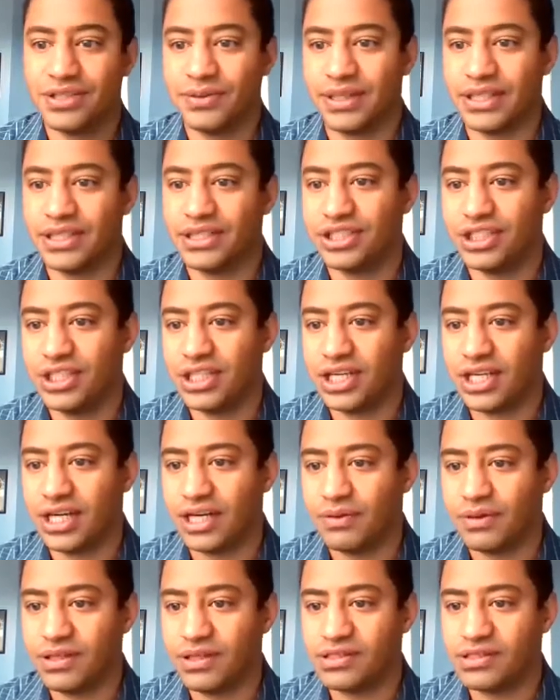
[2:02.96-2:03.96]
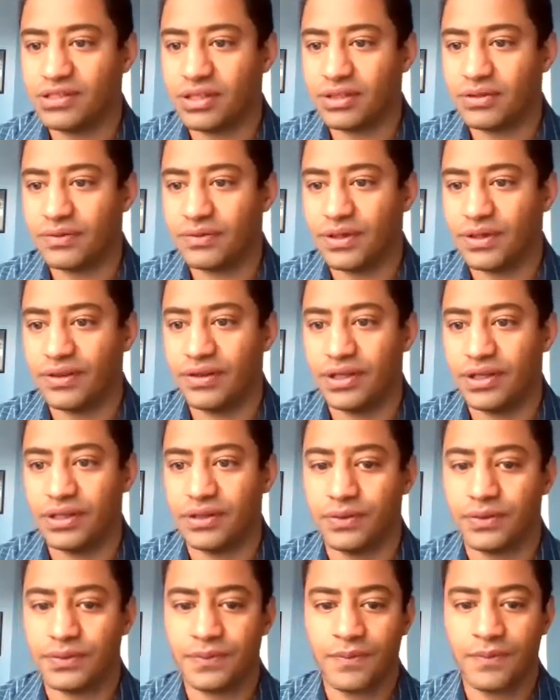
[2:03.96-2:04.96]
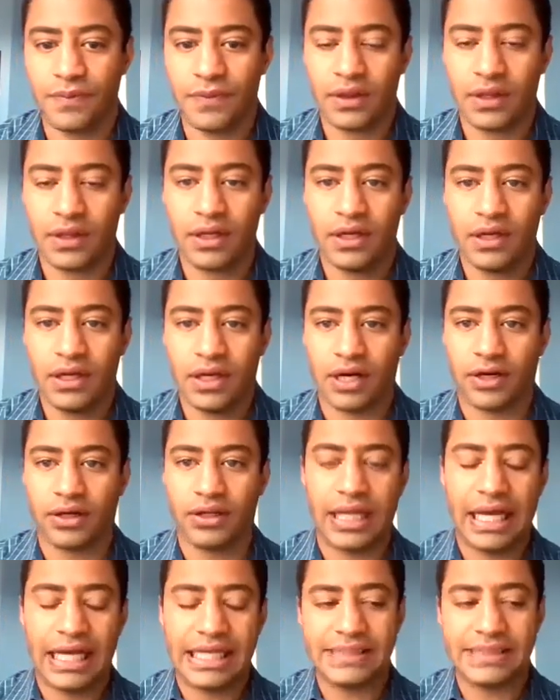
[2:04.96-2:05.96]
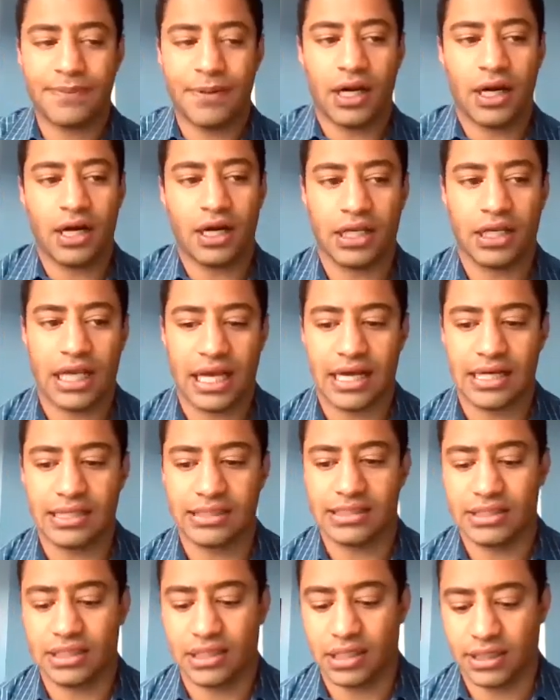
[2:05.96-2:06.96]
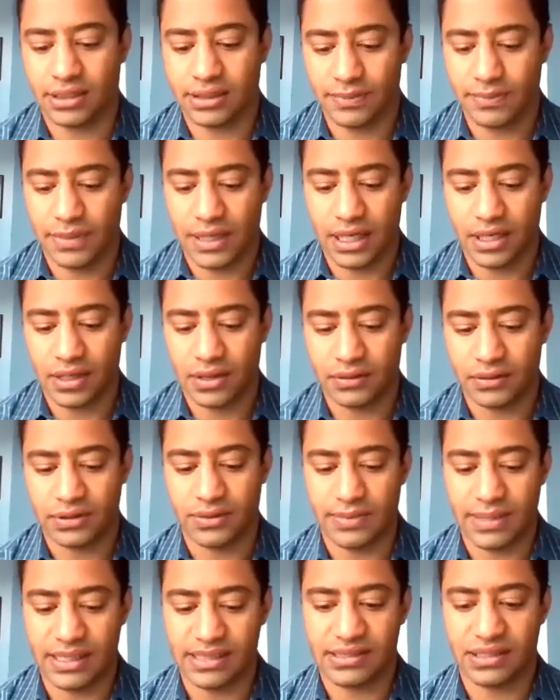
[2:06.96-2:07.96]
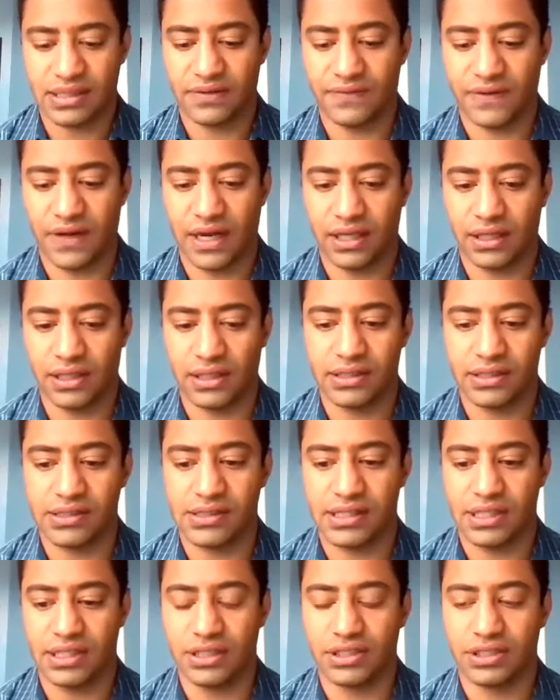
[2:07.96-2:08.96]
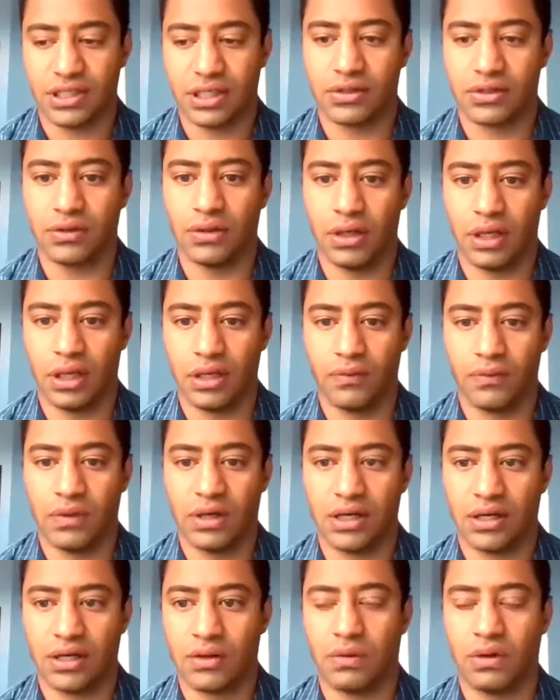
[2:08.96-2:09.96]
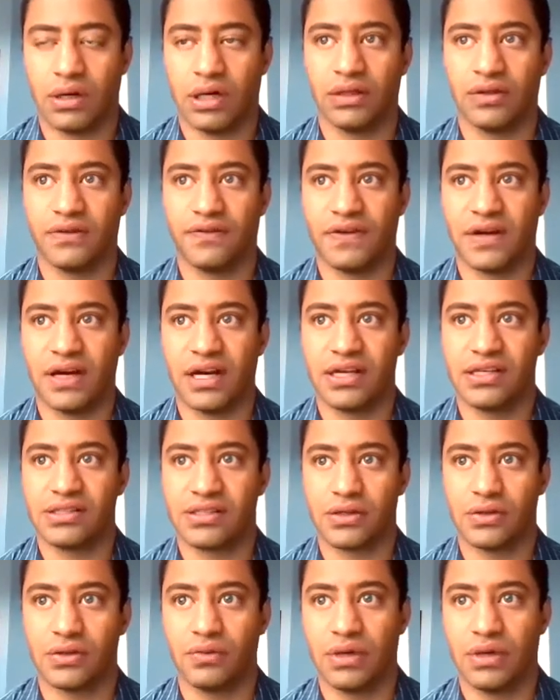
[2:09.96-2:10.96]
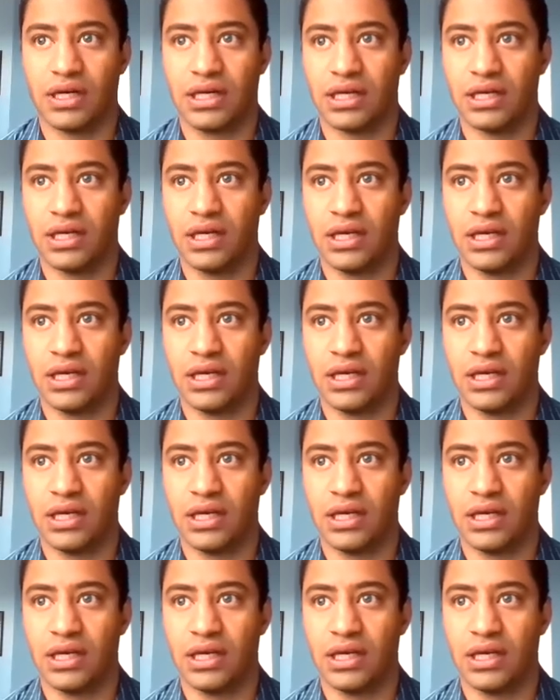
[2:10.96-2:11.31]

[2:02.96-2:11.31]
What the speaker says: it. Gina, I want to start with you. Our last podcast talked about domestic violence in general and what qualifies or what